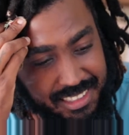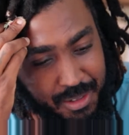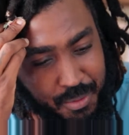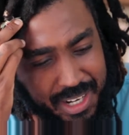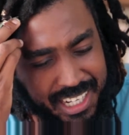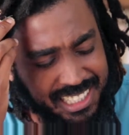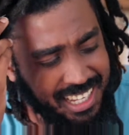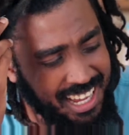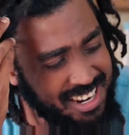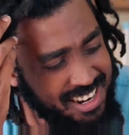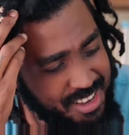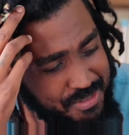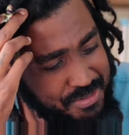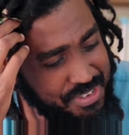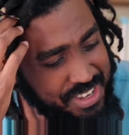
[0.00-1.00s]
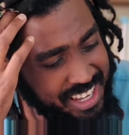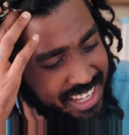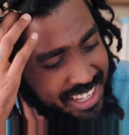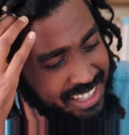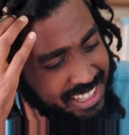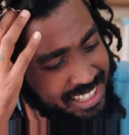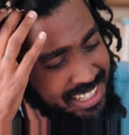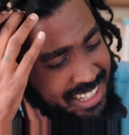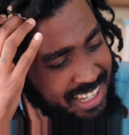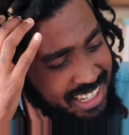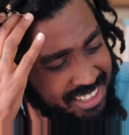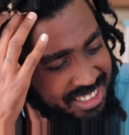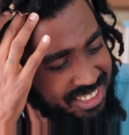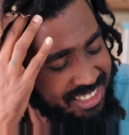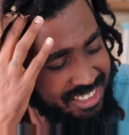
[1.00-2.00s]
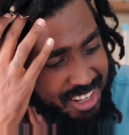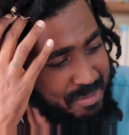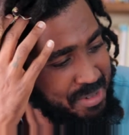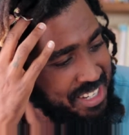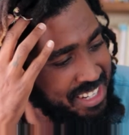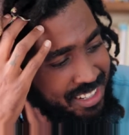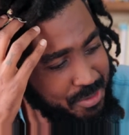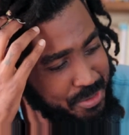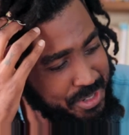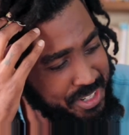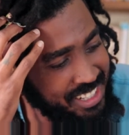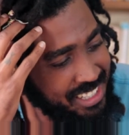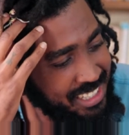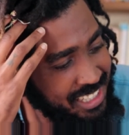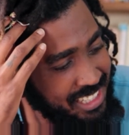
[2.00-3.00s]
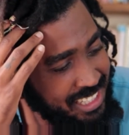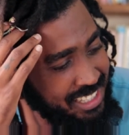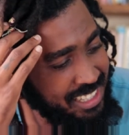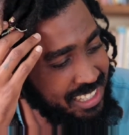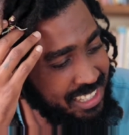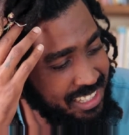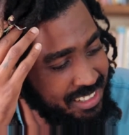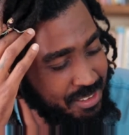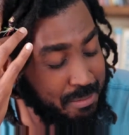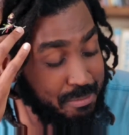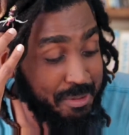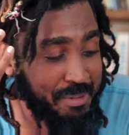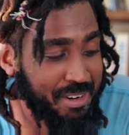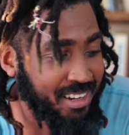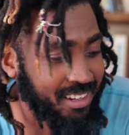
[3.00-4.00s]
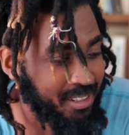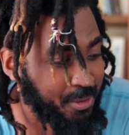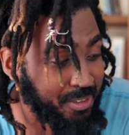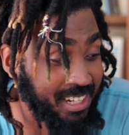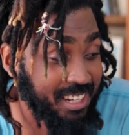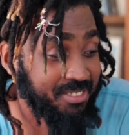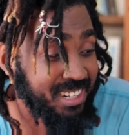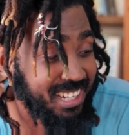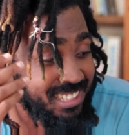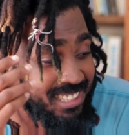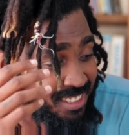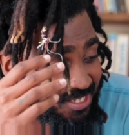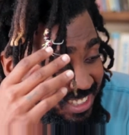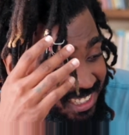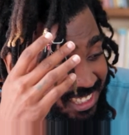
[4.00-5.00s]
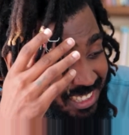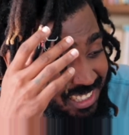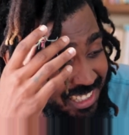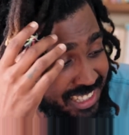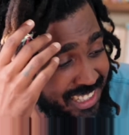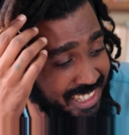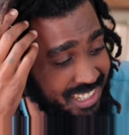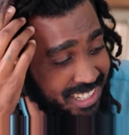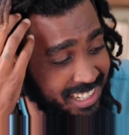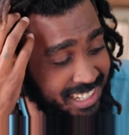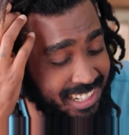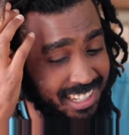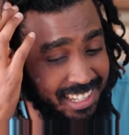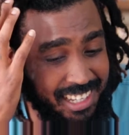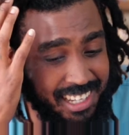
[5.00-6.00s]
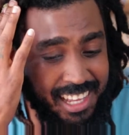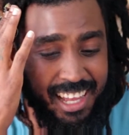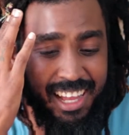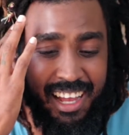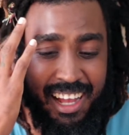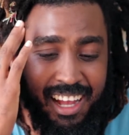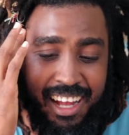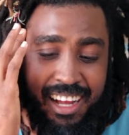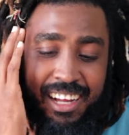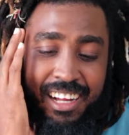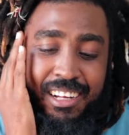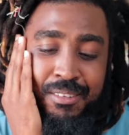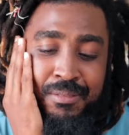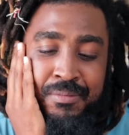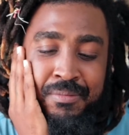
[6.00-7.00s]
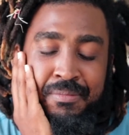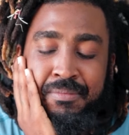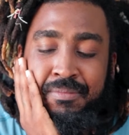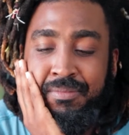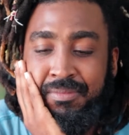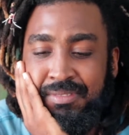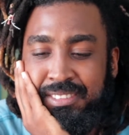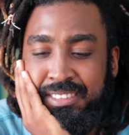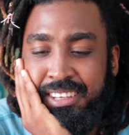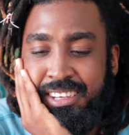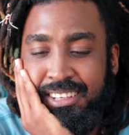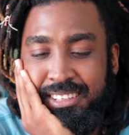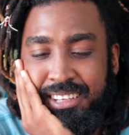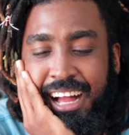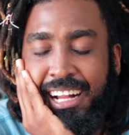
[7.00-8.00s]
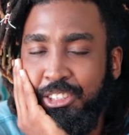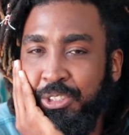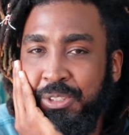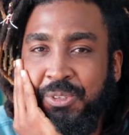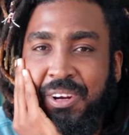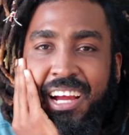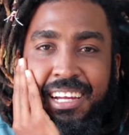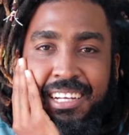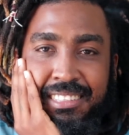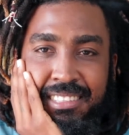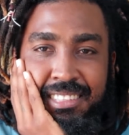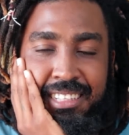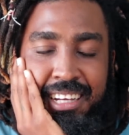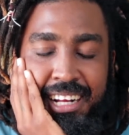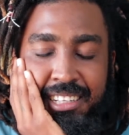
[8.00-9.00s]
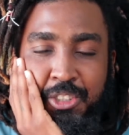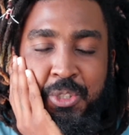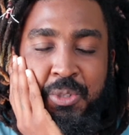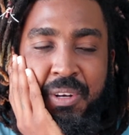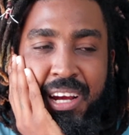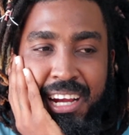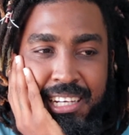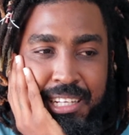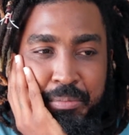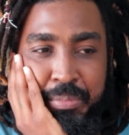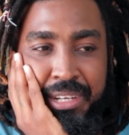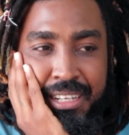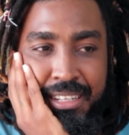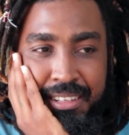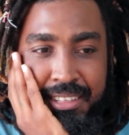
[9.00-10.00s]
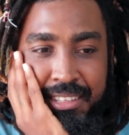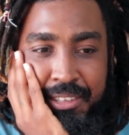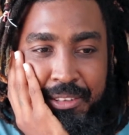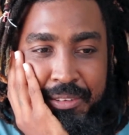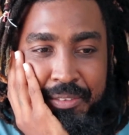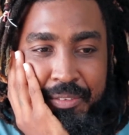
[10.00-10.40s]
Why is that not fair? I could just dominate the world. Well, maybe not the world, definitely say Vincent. I'll try the pill.